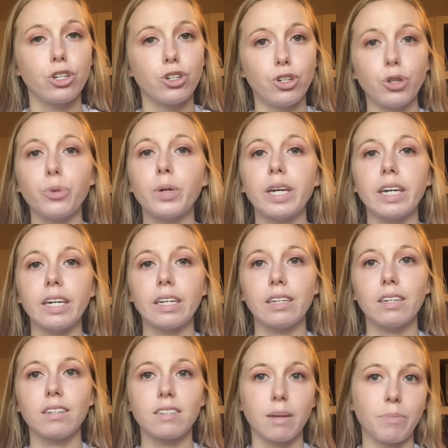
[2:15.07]

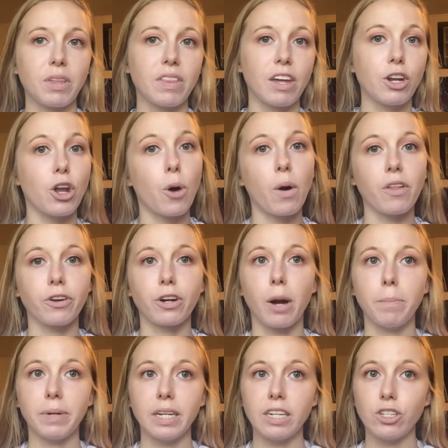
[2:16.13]
doing something that no other
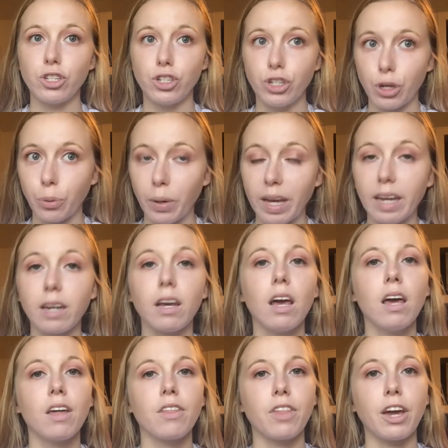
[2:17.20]
company is doing.
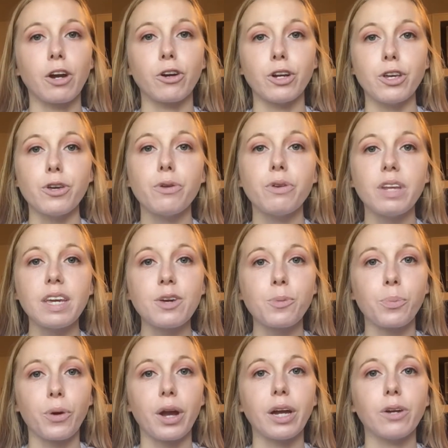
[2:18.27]
They are a unique
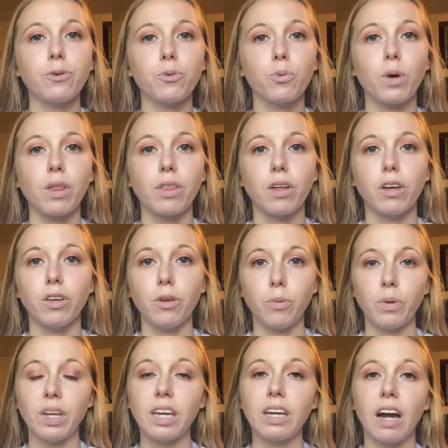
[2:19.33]
brand with a
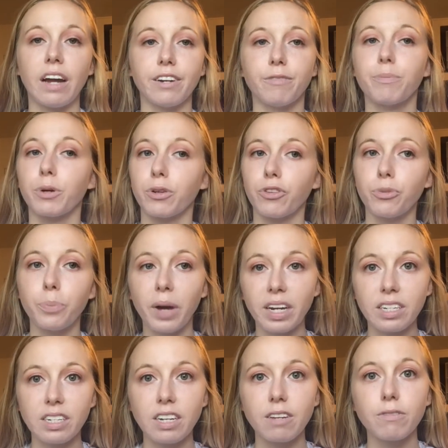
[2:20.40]
unique kind of
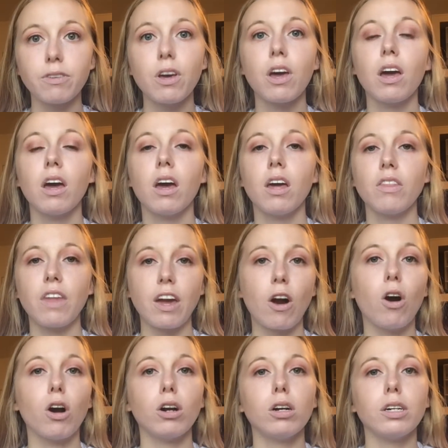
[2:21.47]
perspective. They
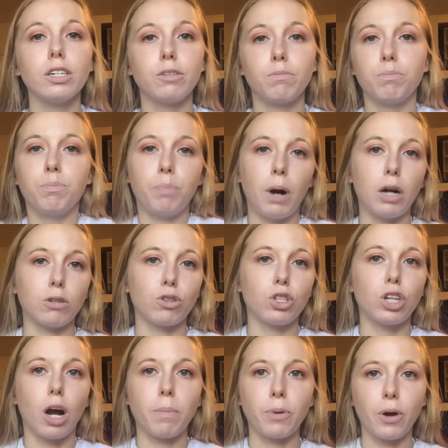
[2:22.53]
are a bottle
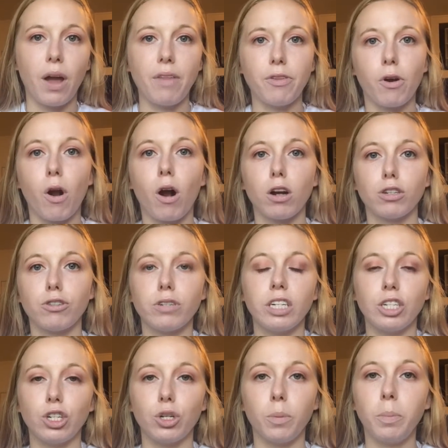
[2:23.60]
stopper, and there are
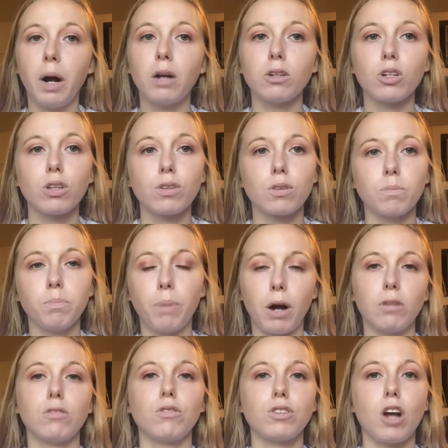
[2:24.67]
traditional
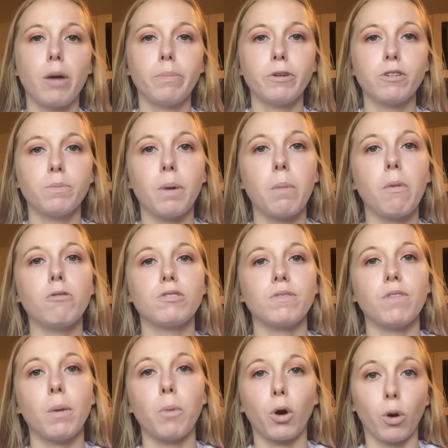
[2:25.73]
bottle stoppers, but most of
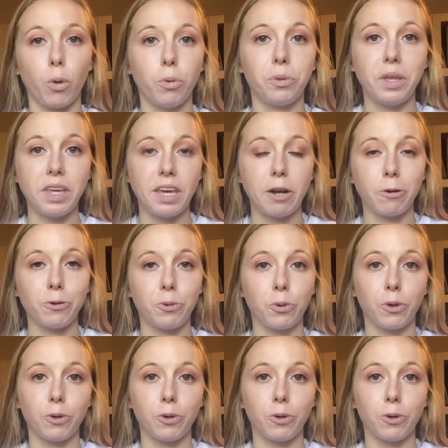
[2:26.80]
them are only geared